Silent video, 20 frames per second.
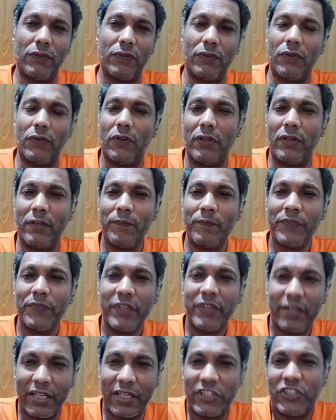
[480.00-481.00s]
on
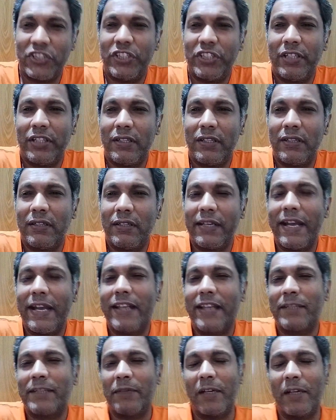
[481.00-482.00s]
Russian
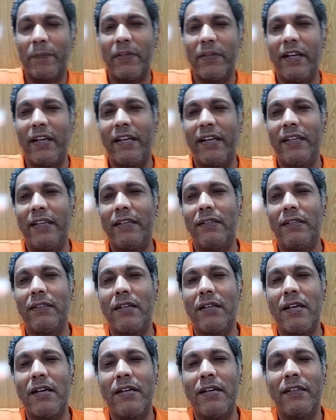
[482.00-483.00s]
gas pipeline
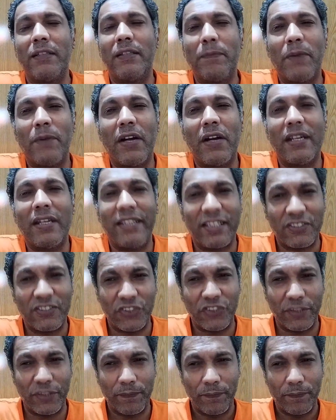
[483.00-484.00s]
under the Baltic
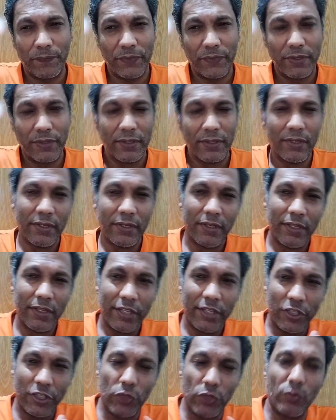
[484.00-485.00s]
Sea.
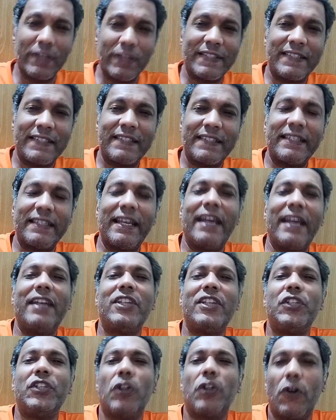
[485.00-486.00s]
US
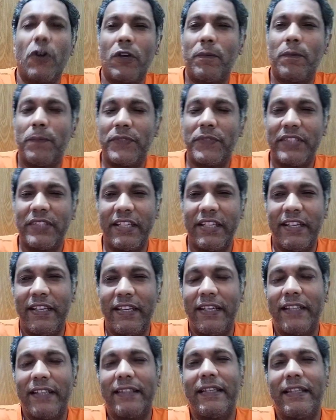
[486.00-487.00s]
and Europe
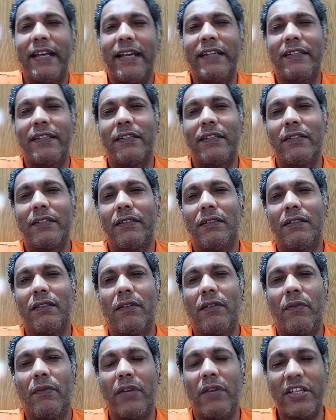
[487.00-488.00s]
say that
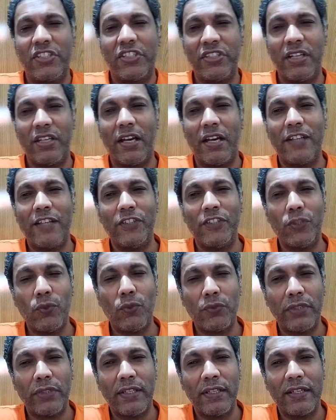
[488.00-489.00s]
Russia is
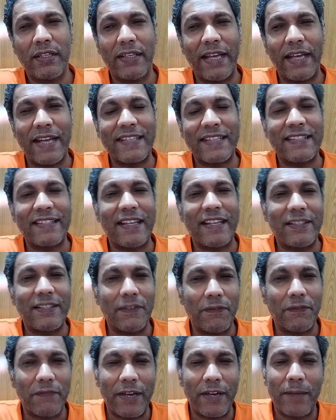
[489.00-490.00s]
using gas as
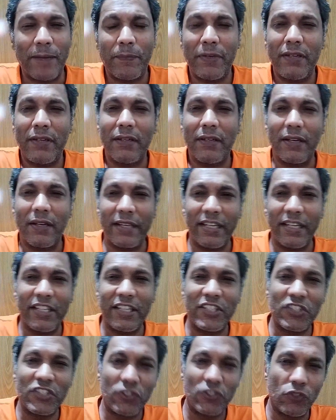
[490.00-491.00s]
a weapon
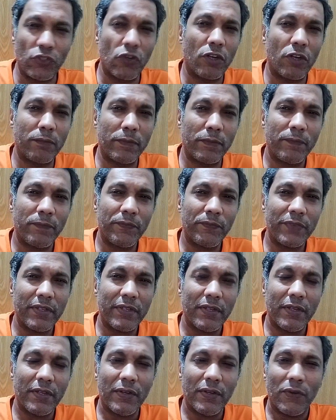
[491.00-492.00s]
against Europe.
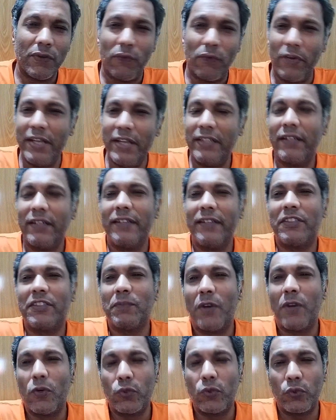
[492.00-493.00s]
Winter is
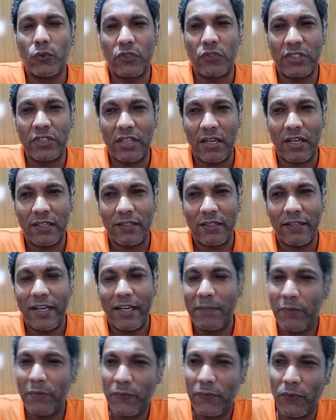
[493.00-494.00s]
about to start,
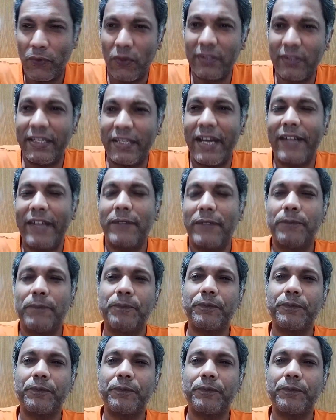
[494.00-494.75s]
and before that,